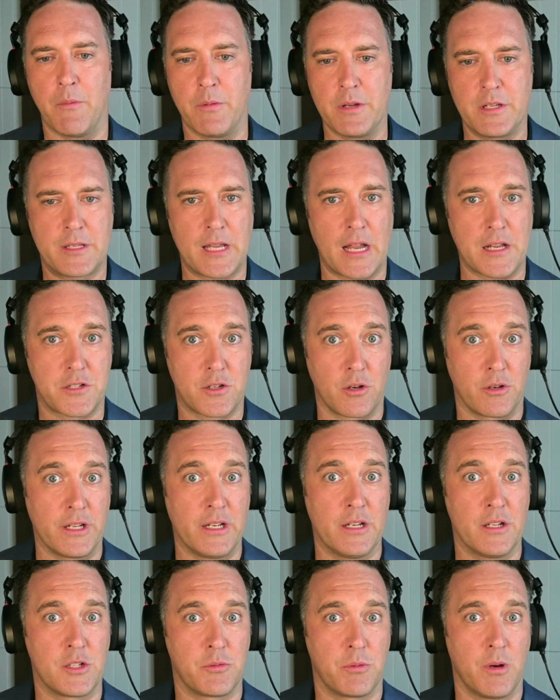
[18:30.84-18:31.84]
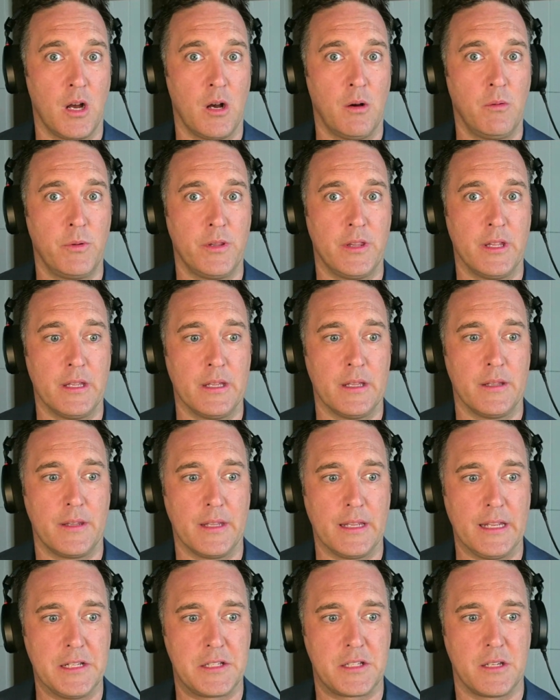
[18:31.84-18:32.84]
We touched on it as well with
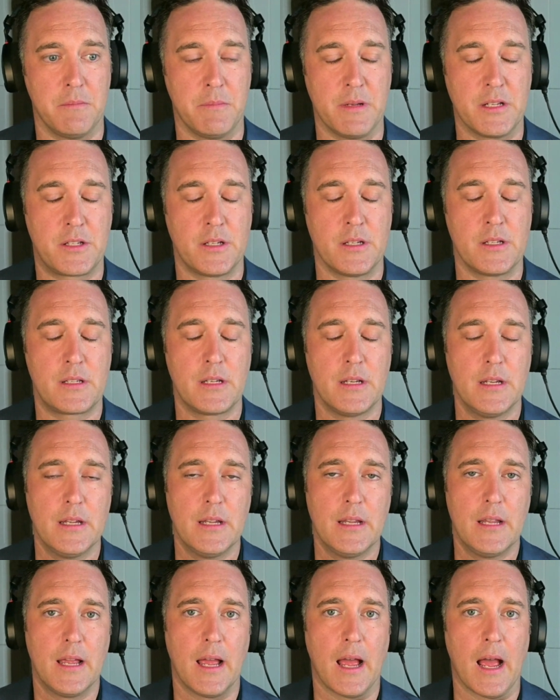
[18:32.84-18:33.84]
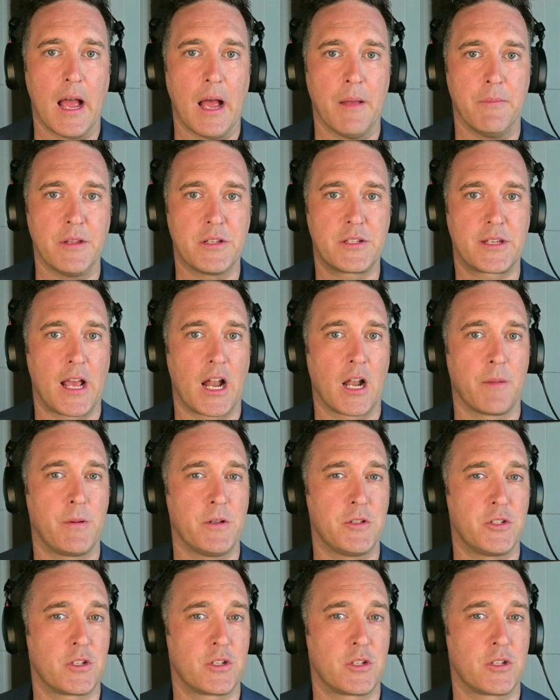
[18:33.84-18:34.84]
the hits and misses. This
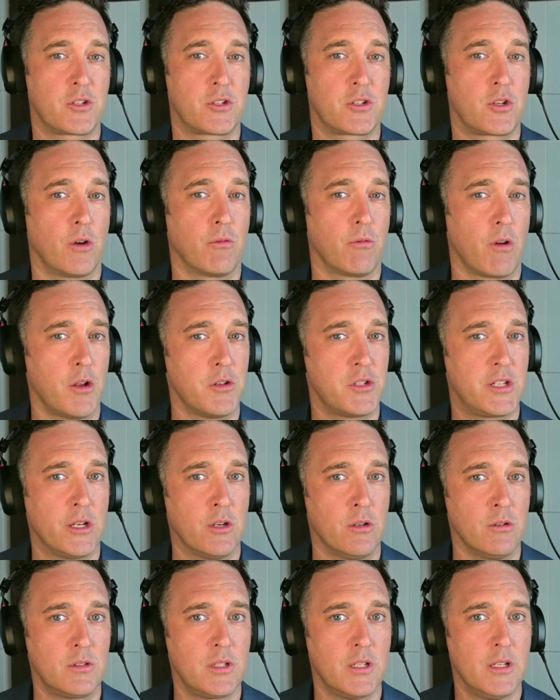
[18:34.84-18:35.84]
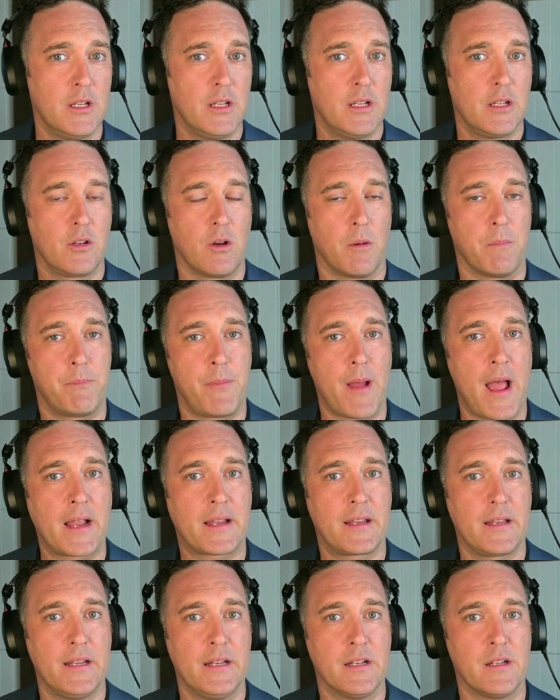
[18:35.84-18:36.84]
galloper just got Rosehill, got
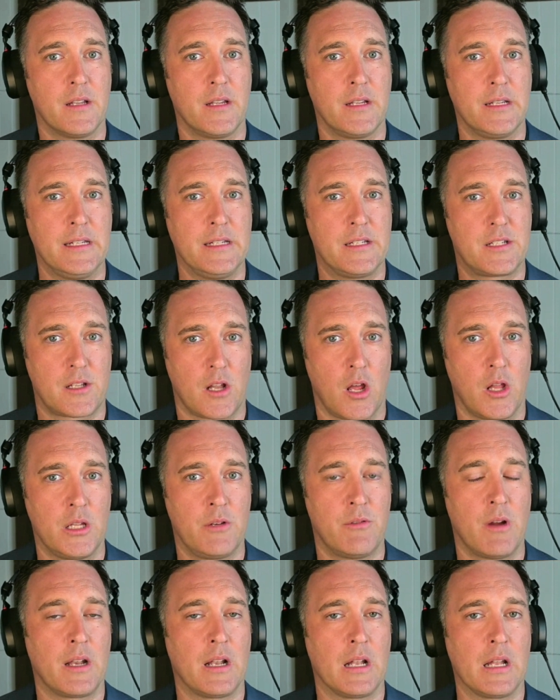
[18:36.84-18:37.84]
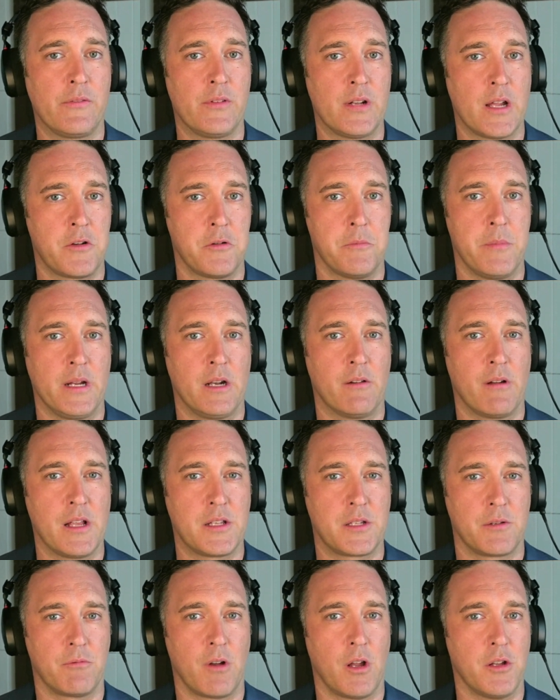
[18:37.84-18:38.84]
back in a slowly run 1,100-metre
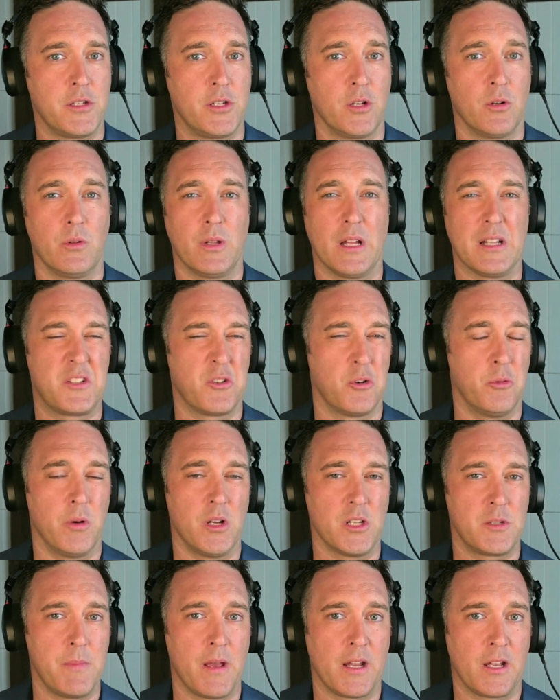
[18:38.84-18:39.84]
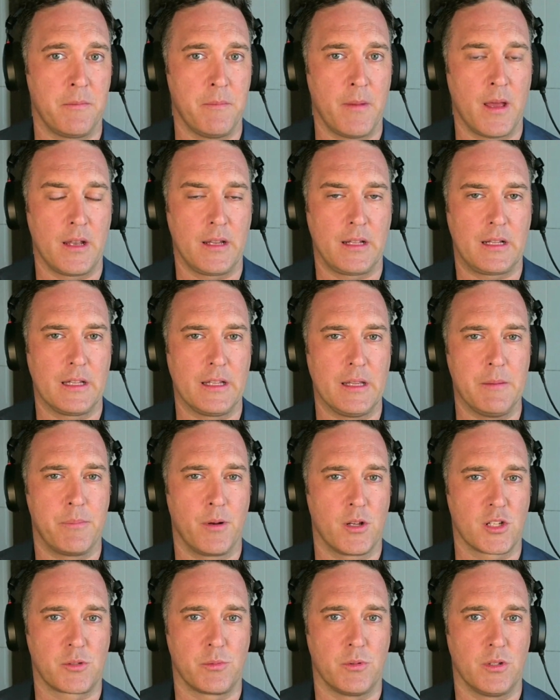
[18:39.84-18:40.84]
race at Rosehill. It's almost mathematically
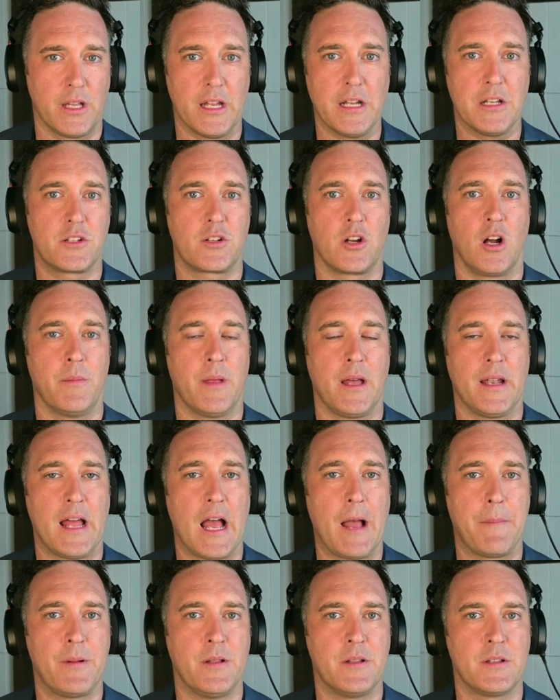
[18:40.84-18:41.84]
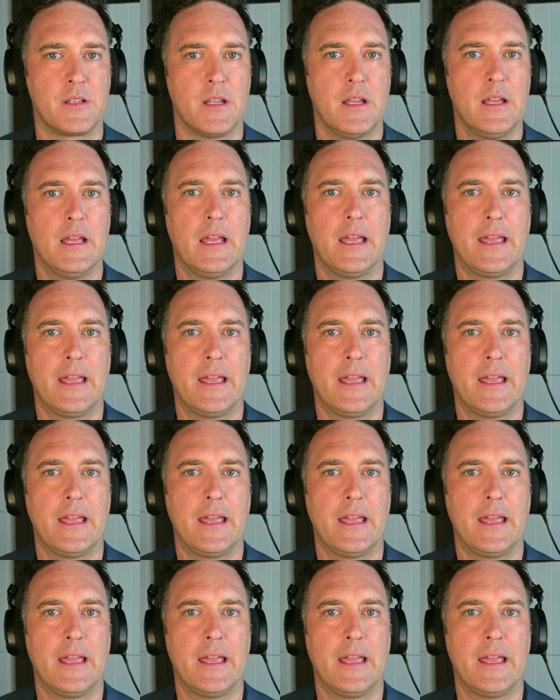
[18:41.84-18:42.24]
impossible each time that happens.